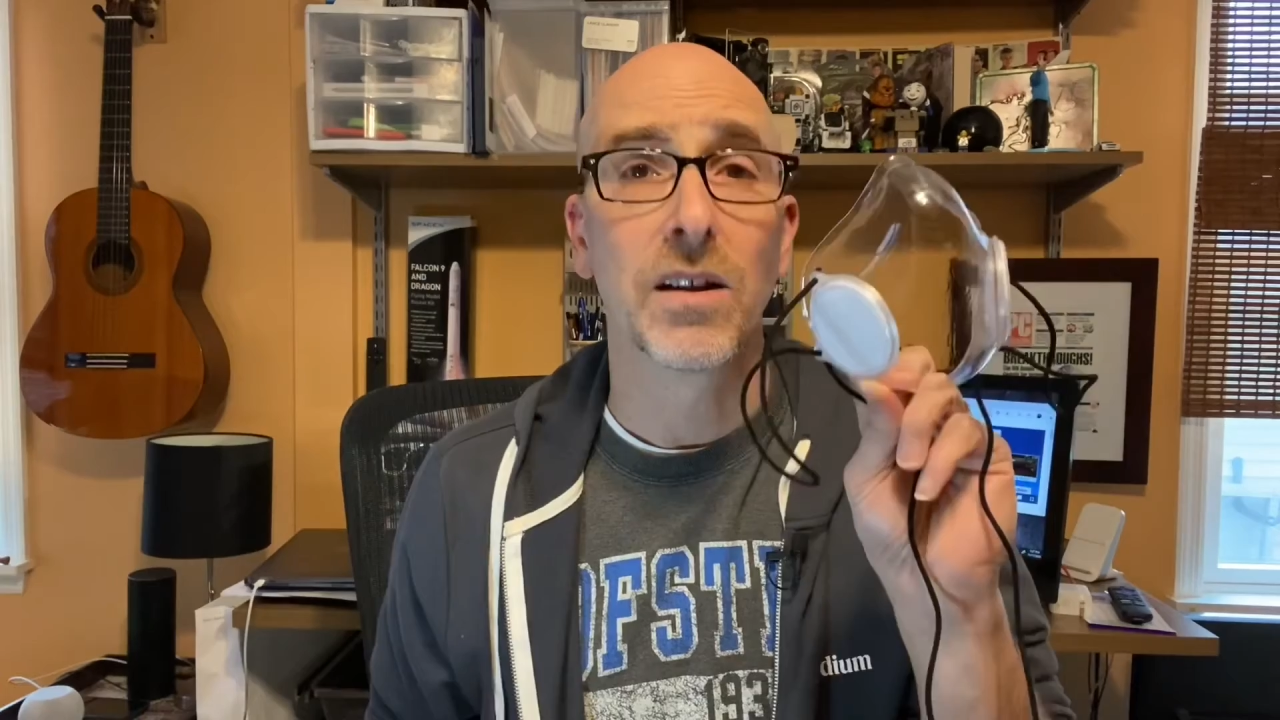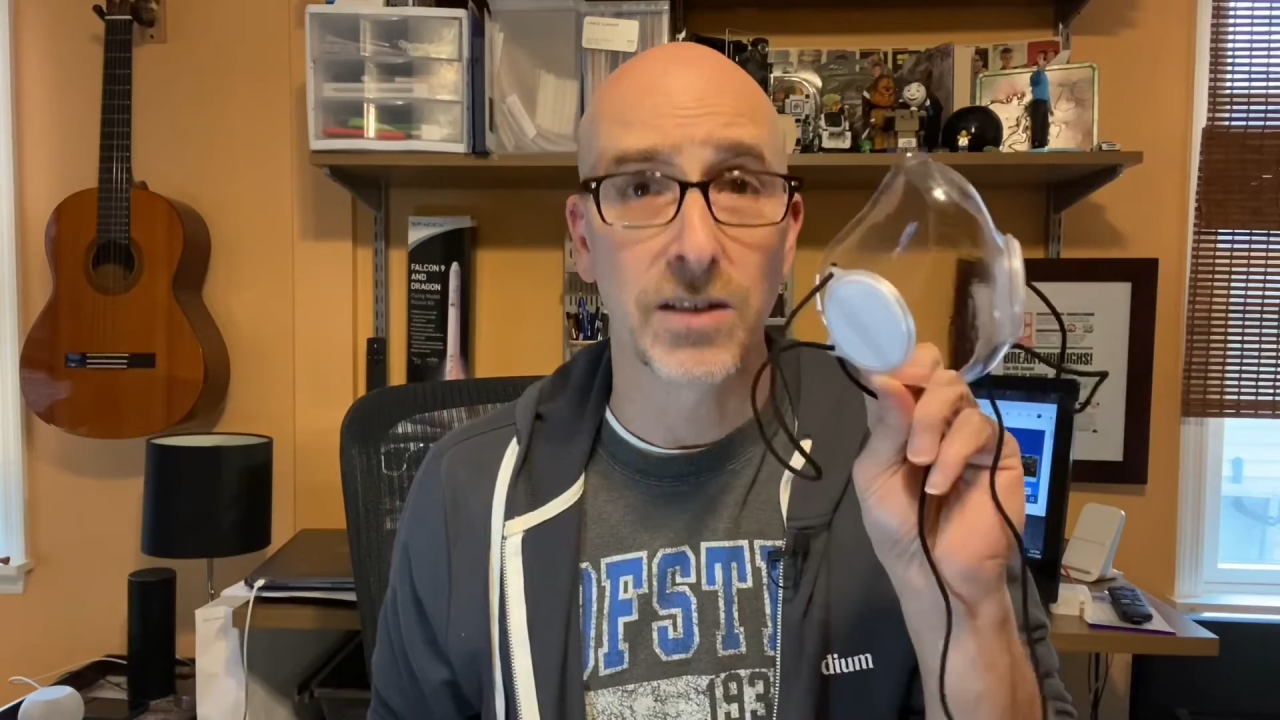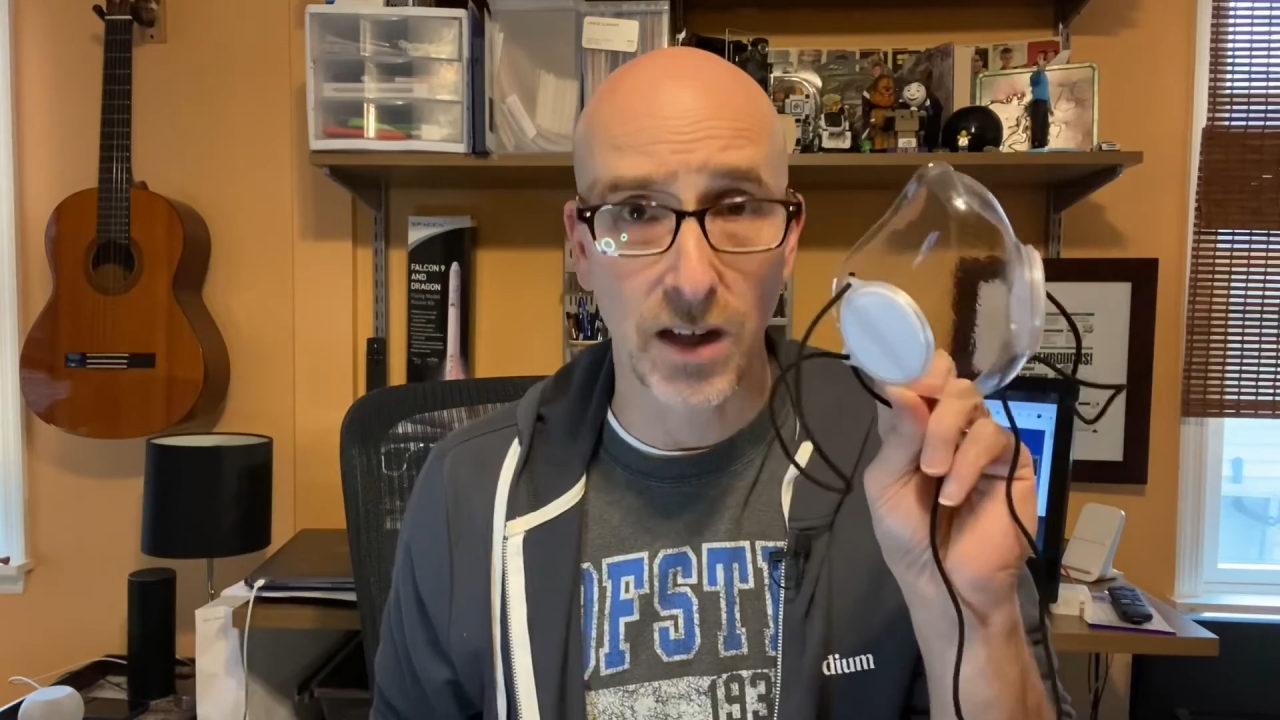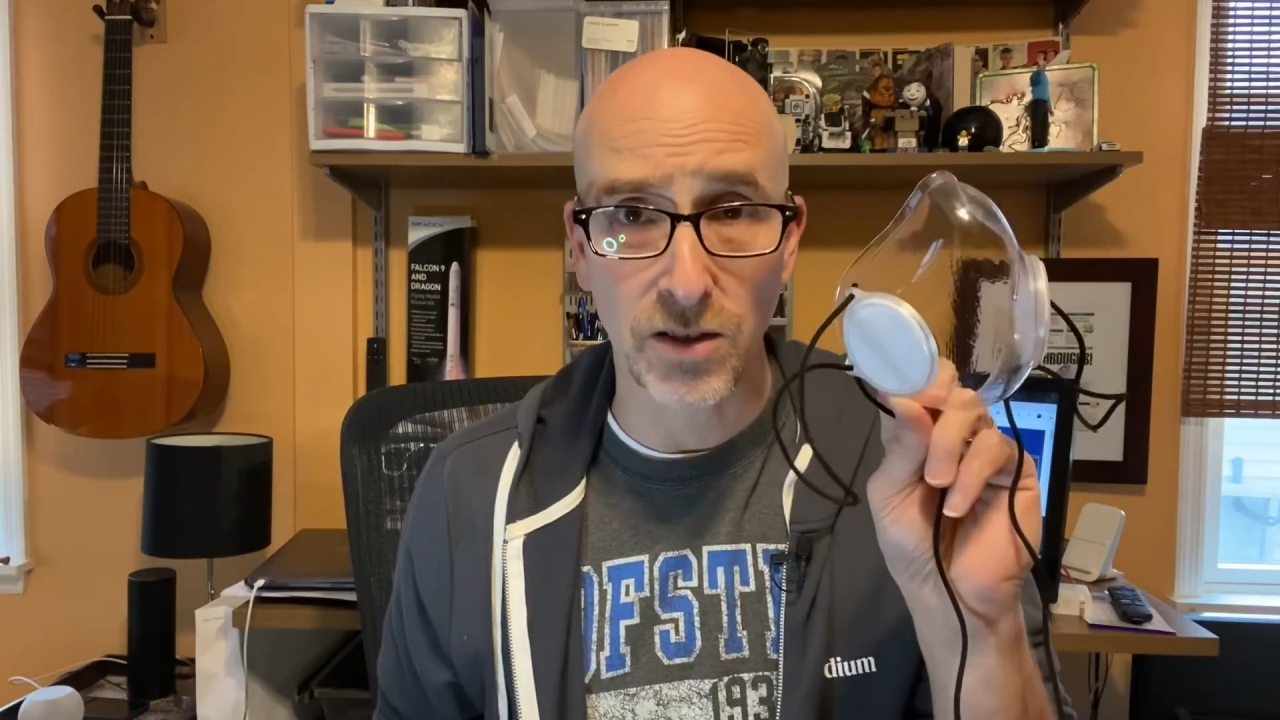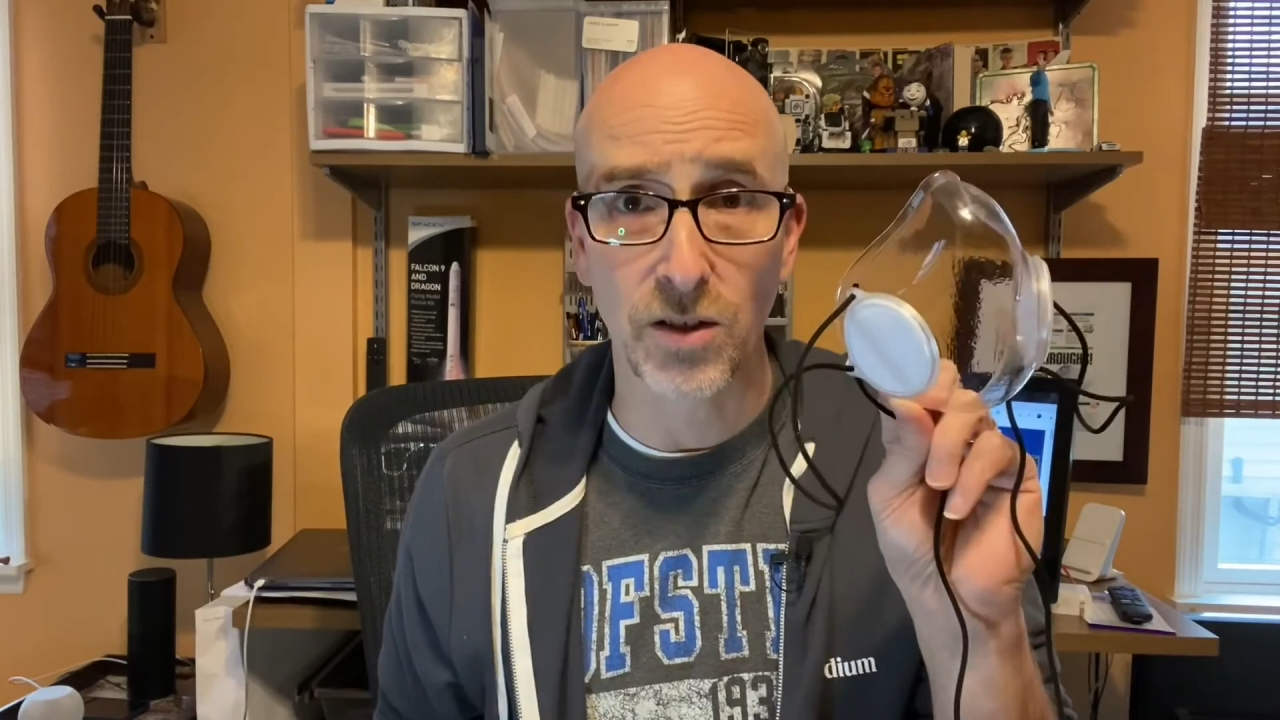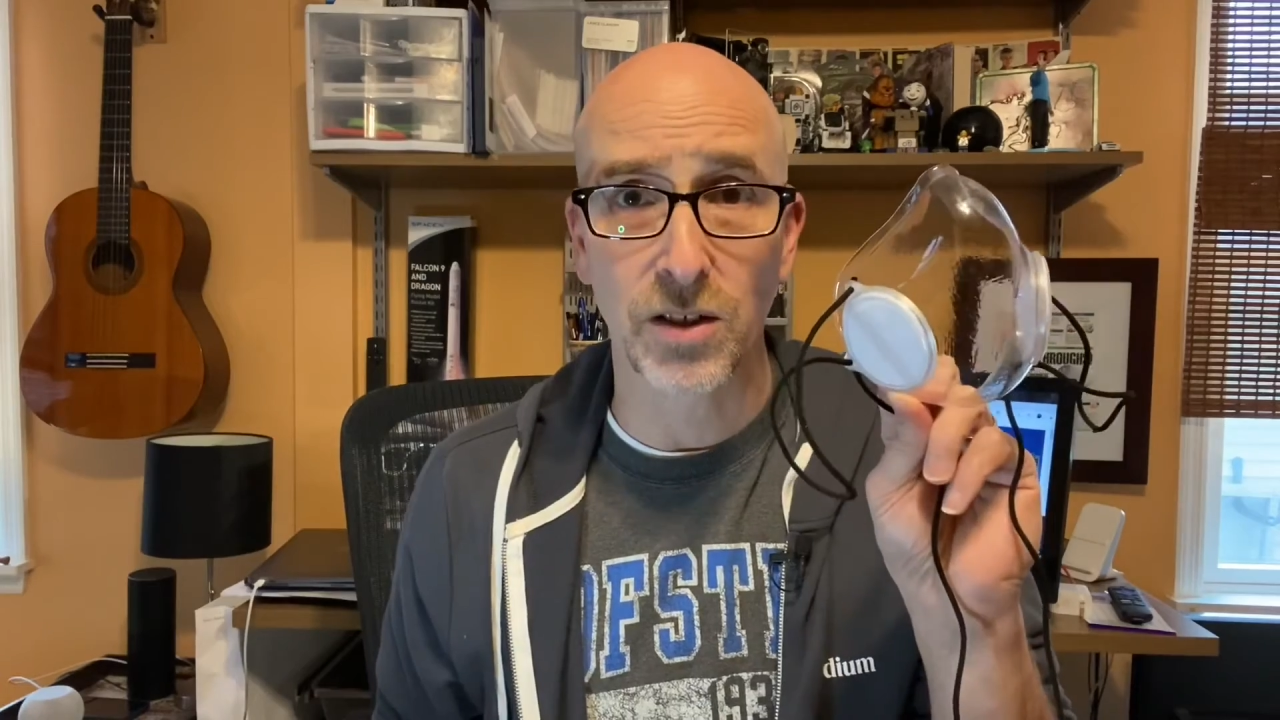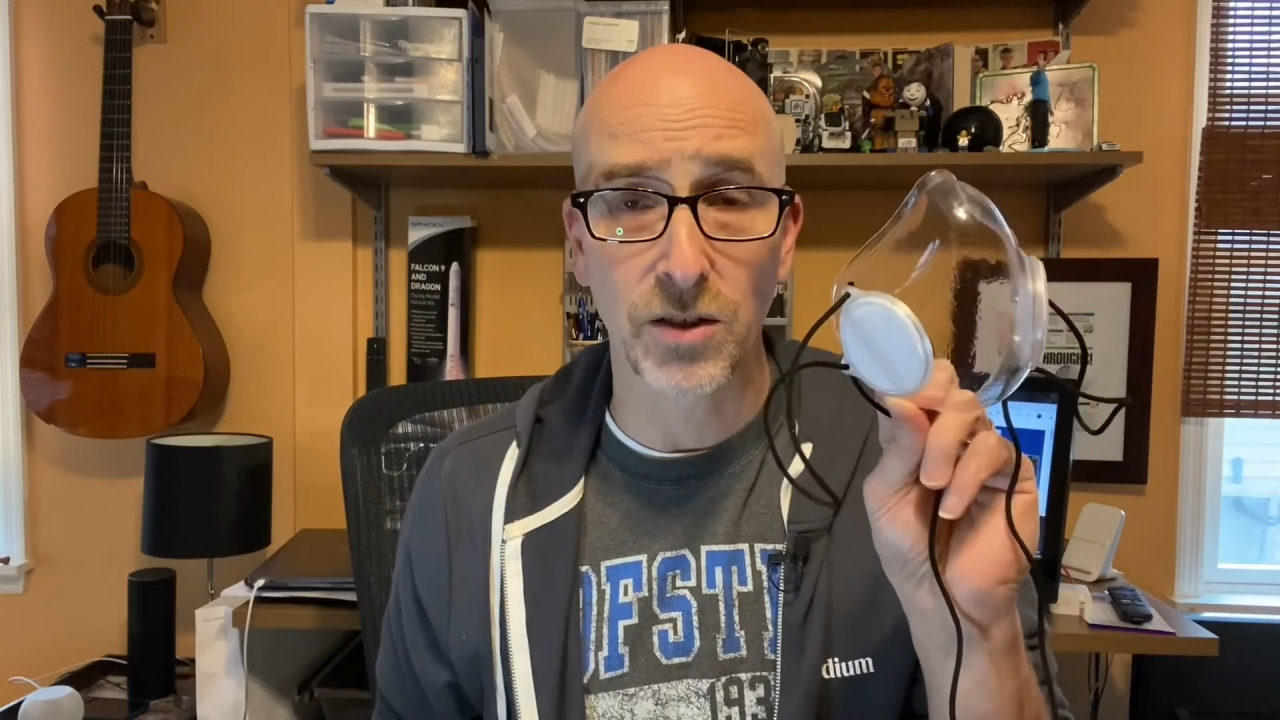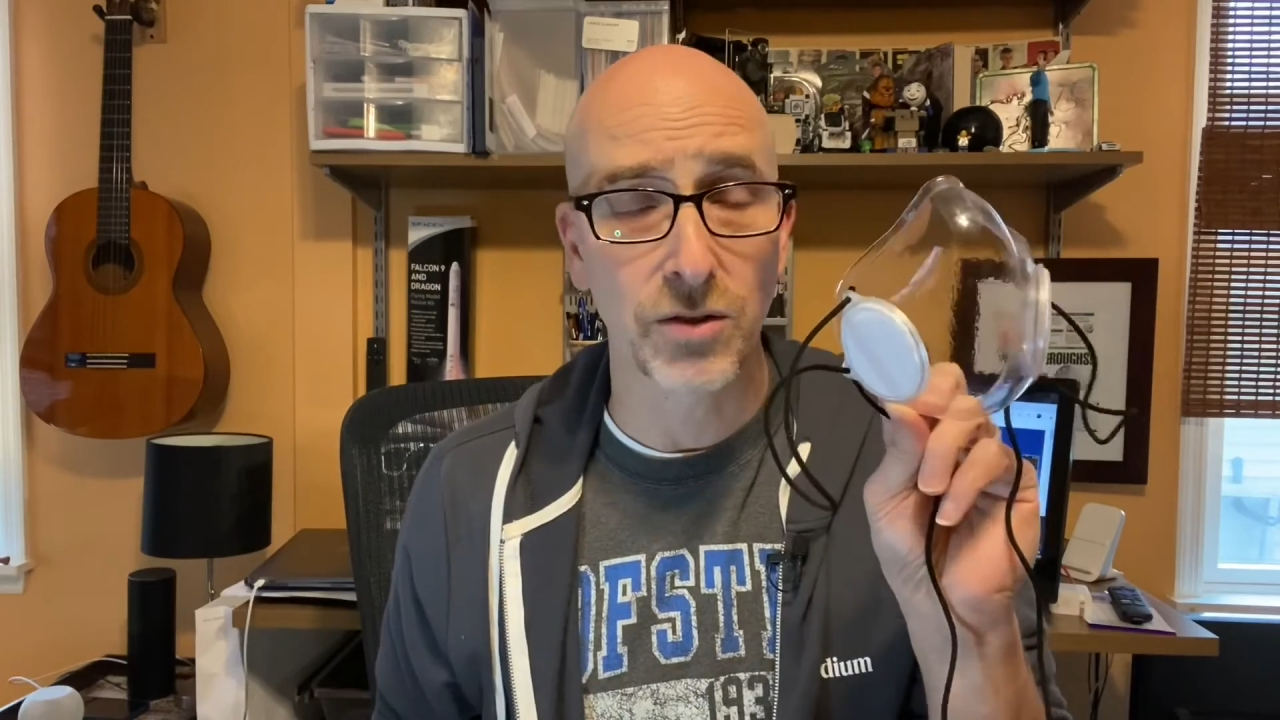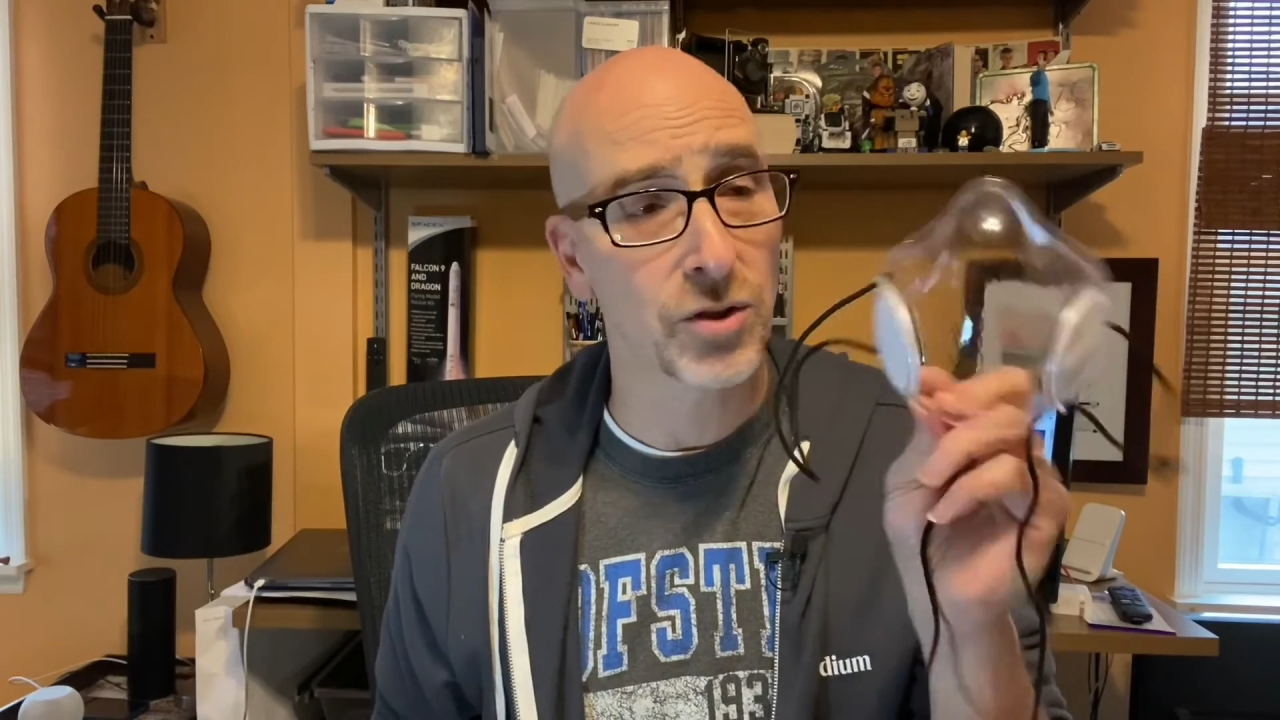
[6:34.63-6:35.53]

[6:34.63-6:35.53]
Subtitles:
Does look a little